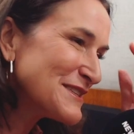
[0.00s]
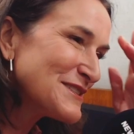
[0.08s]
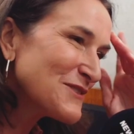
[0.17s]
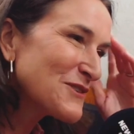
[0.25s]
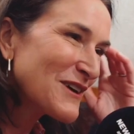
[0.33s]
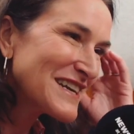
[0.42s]

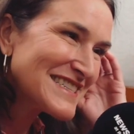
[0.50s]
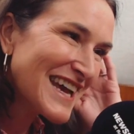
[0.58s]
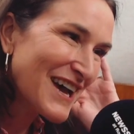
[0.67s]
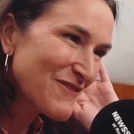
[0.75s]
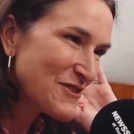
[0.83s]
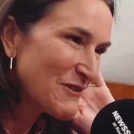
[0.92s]
so great to
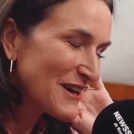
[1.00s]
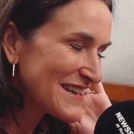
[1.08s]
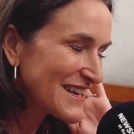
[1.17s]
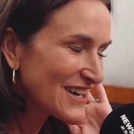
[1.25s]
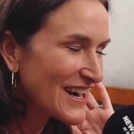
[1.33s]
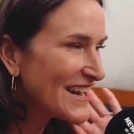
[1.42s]
have you on
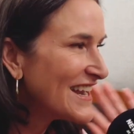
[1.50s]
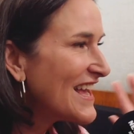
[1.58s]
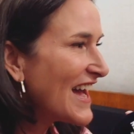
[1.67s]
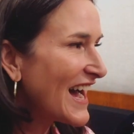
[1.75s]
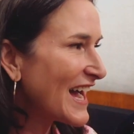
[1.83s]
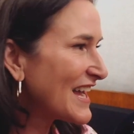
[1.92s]
here. And
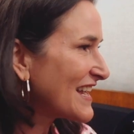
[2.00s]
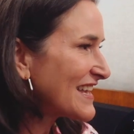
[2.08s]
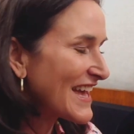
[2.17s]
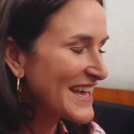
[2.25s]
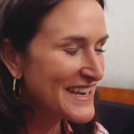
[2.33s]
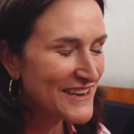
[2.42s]
I,
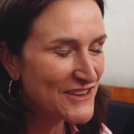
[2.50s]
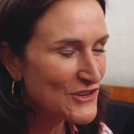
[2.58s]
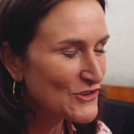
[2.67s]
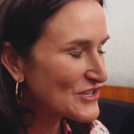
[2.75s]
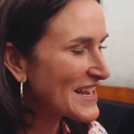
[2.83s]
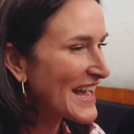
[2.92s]
again,
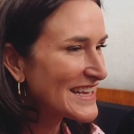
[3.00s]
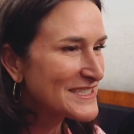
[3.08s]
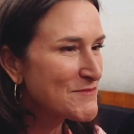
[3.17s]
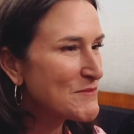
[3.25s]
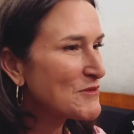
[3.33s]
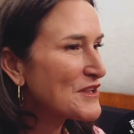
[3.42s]
usually ask
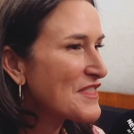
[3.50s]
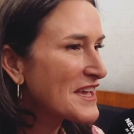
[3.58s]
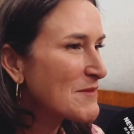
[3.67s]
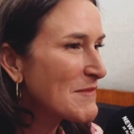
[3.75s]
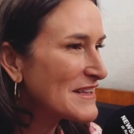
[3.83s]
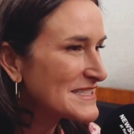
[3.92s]
people to
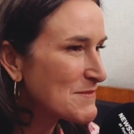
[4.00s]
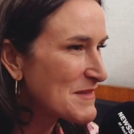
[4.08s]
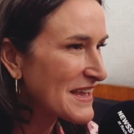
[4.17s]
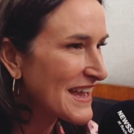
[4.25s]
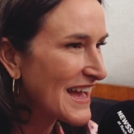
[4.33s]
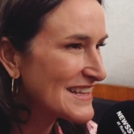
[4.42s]
think about
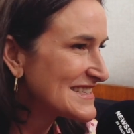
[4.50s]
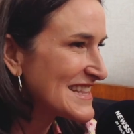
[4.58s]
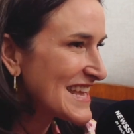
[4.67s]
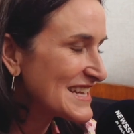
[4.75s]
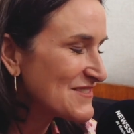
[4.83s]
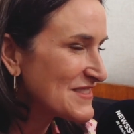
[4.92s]
something at
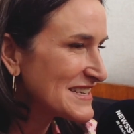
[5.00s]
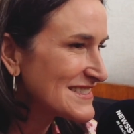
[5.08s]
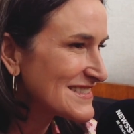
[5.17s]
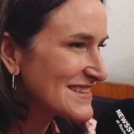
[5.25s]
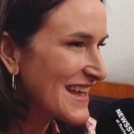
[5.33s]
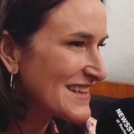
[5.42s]
the end of
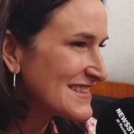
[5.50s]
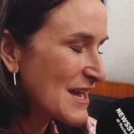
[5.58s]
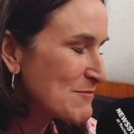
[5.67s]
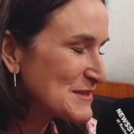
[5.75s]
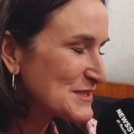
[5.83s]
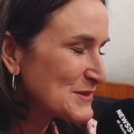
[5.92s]
these
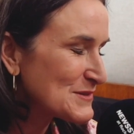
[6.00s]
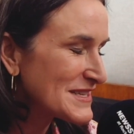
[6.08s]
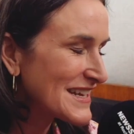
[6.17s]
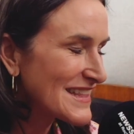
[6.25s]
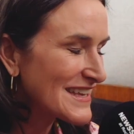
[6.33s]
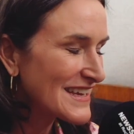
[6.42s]
episodes.
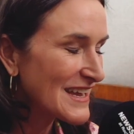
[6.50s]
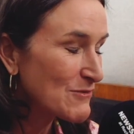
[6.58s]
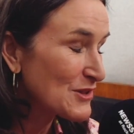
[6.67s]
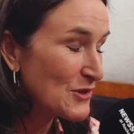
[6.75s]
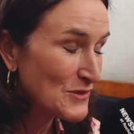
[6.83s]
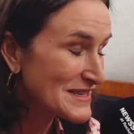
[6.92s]
And I think I
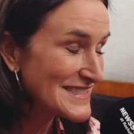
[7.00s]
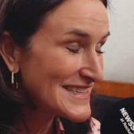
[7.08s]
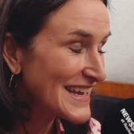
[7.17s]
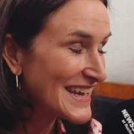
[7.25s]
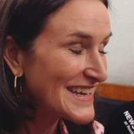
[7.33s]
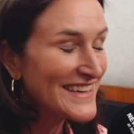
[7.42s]
will only
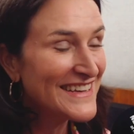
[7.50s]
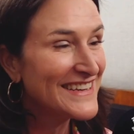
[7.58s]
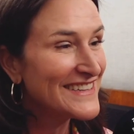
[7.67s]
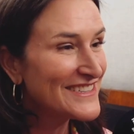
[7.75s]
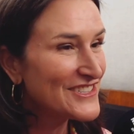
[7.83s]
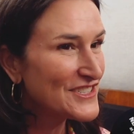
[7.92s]
say,
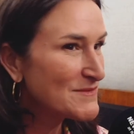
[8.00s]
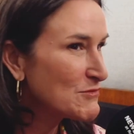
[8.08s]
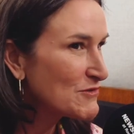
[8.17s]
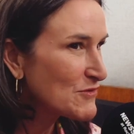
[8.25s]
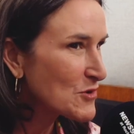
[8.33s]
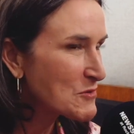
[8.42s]
just
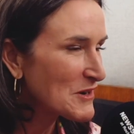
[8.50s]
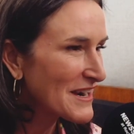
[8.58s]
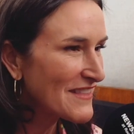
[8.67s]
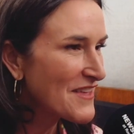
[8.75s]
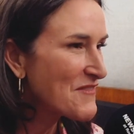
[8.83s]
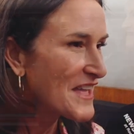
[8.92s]
move forward.
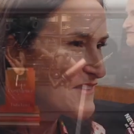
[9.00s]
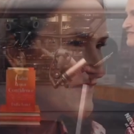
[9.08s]
I love that